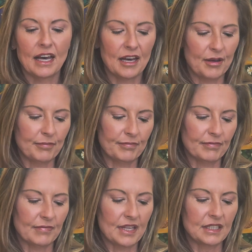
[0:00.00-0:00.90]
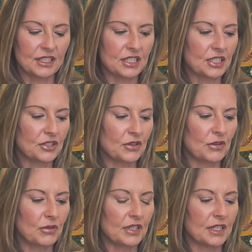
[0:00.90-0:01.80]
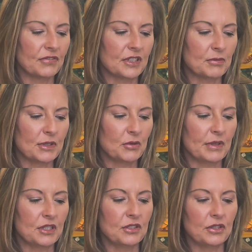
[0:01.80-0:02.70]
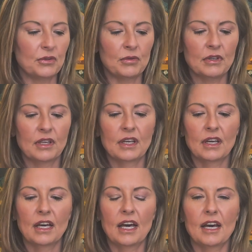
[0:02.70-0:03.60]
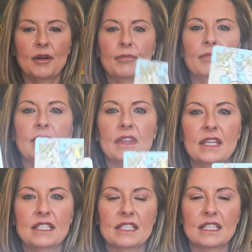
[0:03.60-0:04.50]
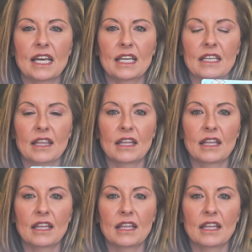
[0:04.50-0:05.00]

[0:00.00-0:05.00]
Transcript: And just to show you the difference between the two, this is like